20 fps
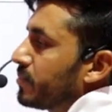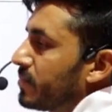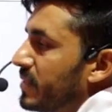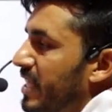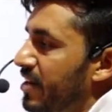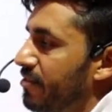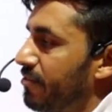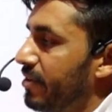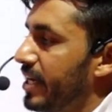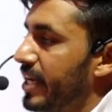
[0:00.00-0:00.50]

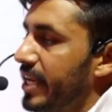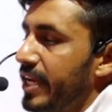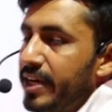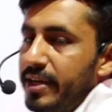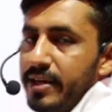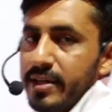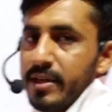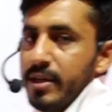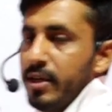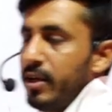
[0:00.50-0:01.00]
then we
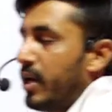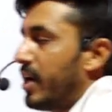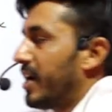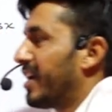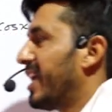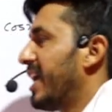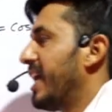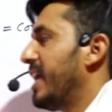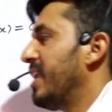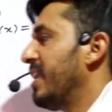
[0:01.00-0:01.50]
need
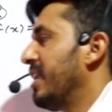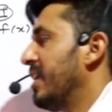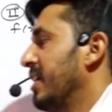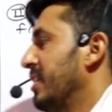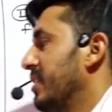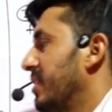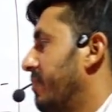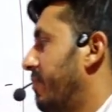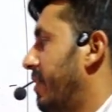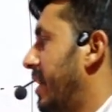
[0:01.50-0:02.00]
again
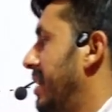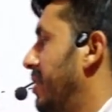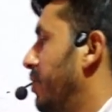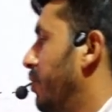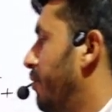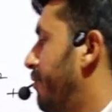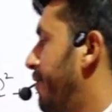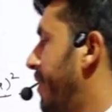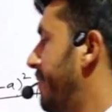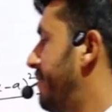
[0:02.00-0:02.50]
the value
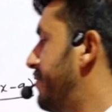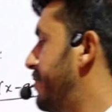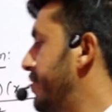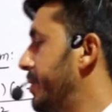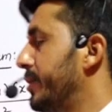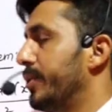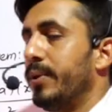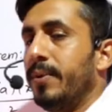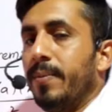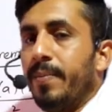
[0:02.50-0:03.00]
of
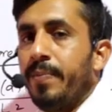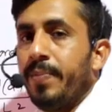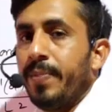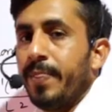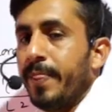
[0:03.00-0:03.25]
f0.